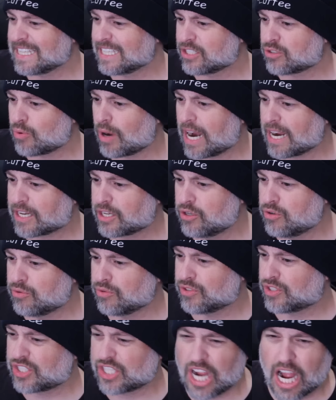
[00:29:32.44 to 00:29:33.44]
this
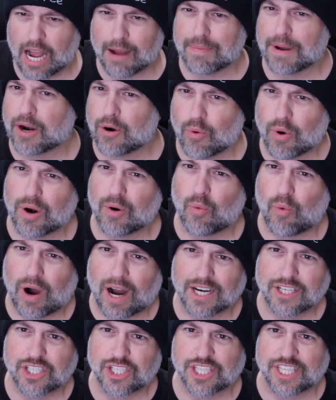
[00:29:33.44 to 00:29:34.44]
raccoon? Stop. I don't want to
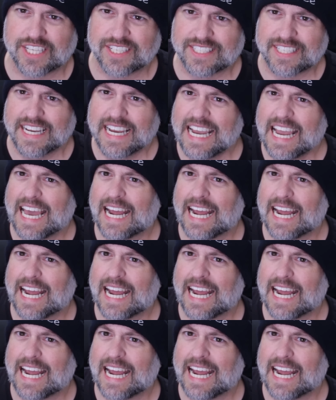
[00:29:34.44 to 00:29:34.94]
watch this.